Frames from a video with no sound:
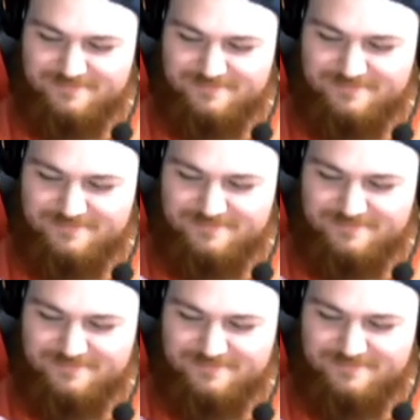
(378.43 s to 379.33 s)

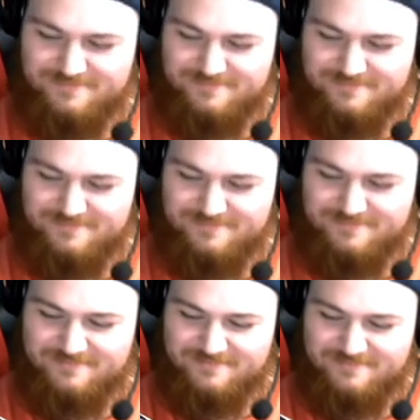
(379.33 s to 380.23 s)

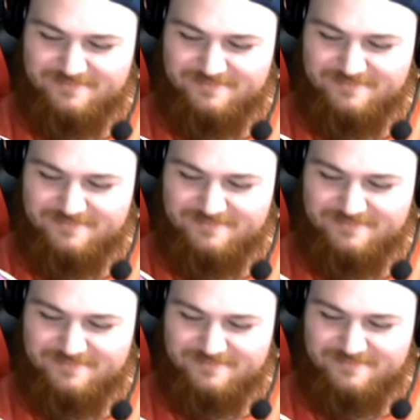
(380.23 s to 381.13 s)

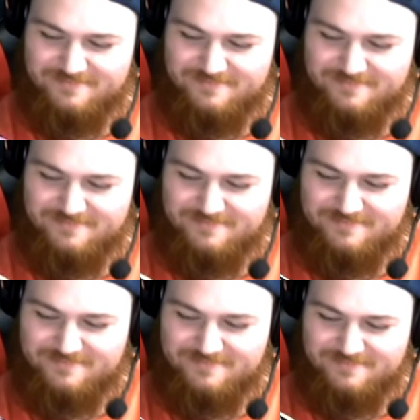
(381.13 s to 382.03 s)

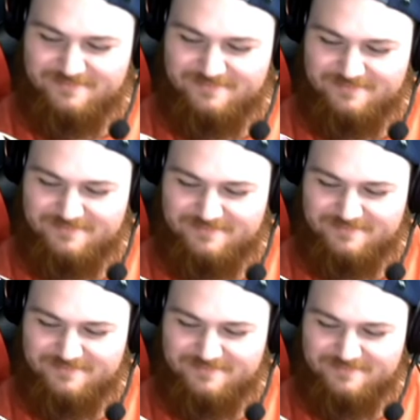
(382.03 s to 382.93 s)

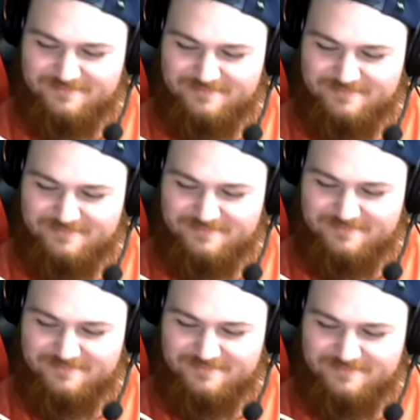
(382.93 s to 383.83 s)

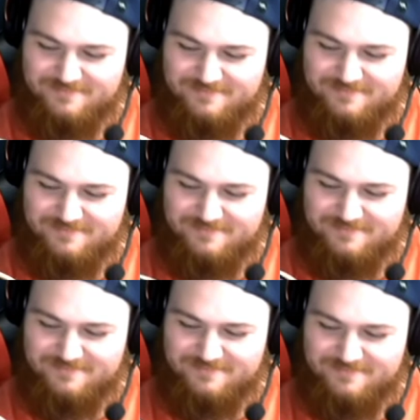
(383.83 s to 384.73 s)

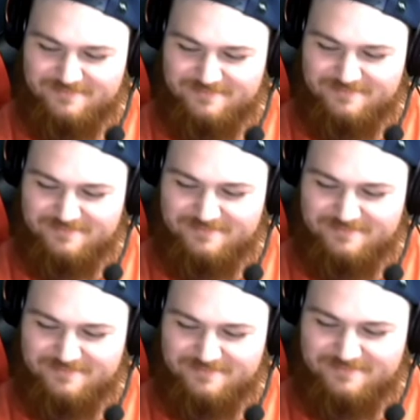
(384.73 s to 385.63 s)

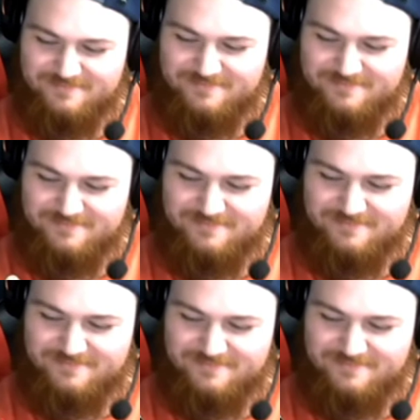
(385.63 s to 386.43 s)
No words are spoken by the person on screen.